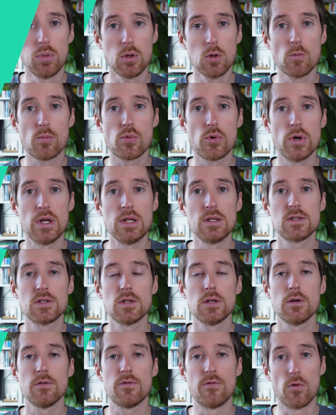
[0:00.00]
blueprint
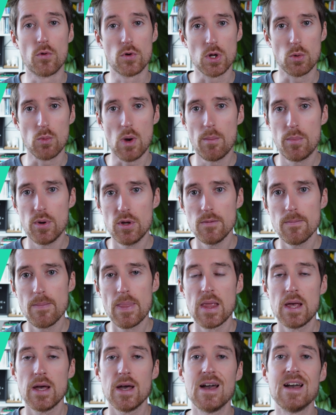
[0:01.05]
for the weapon
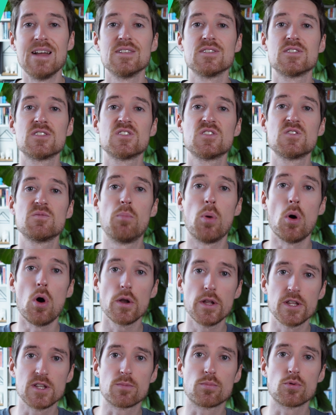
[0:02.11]
and
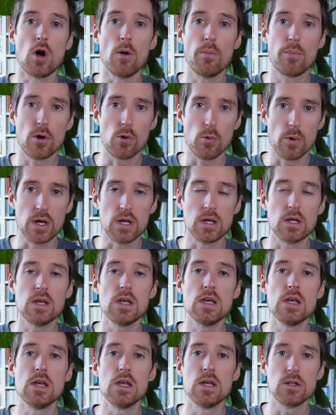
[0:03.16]
spawn it proper way
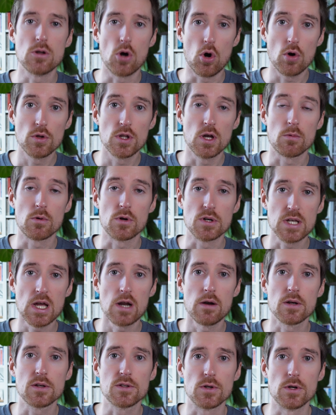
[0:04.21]
on our
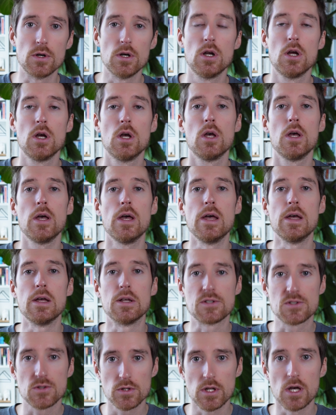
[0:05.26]
character,
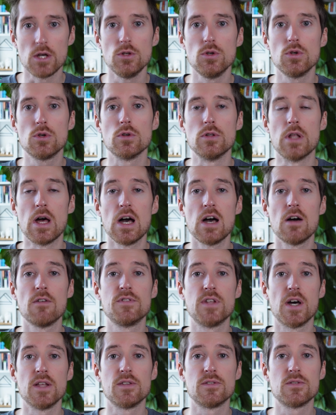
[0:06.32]
and so that you could have
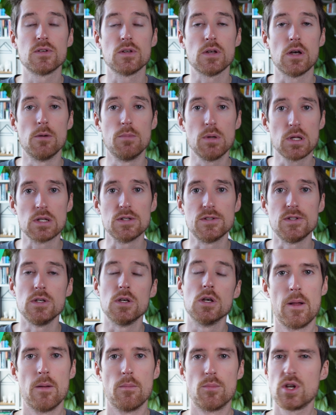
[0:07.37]
that ability.
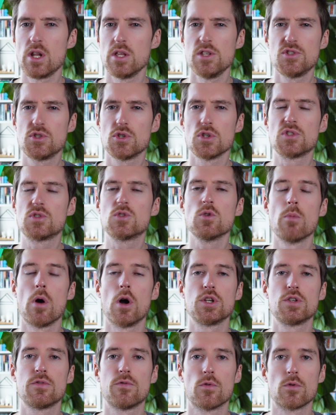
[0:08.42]
But it's just too
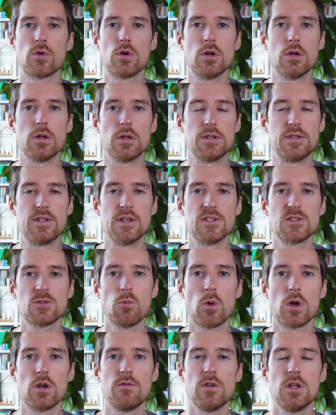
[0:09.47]
much for this
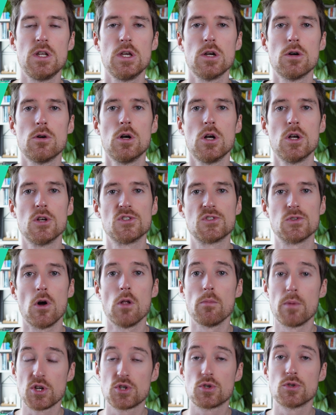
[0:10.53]
one video, so
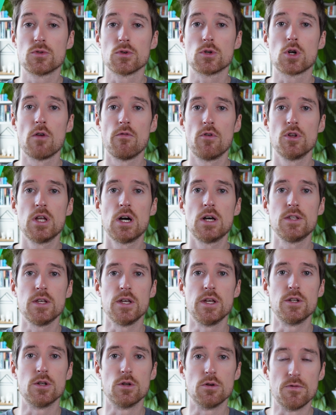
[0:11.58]
I'll make sure to cover that
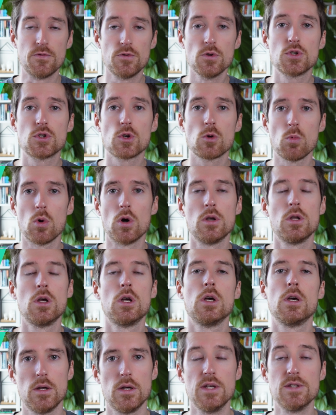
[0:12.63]
in a future one.
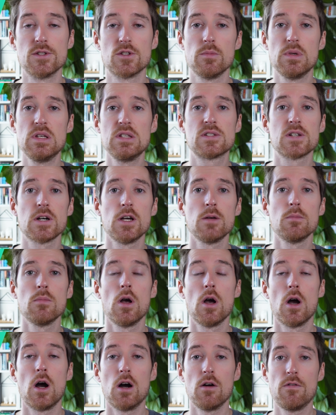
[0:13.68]
In the meantime,
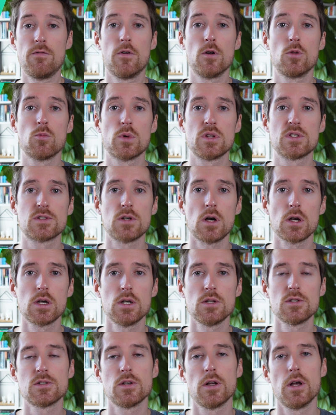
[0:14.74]
have fun with
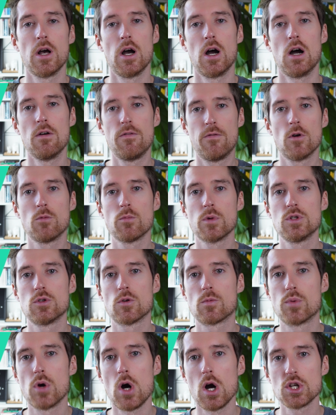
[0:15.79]
sockets, have fun with
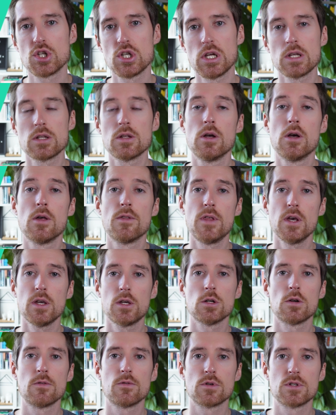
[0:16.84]
your project, take
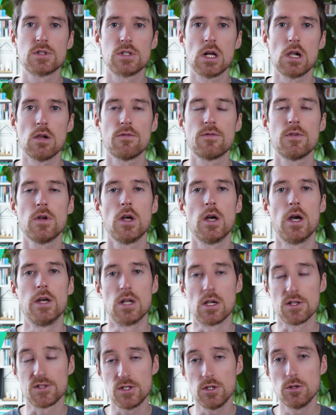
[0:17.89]
care of yourself, and
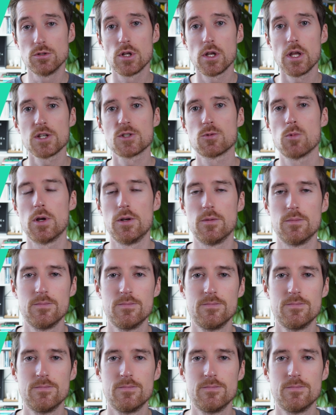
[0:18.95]
I'll see you in the next one.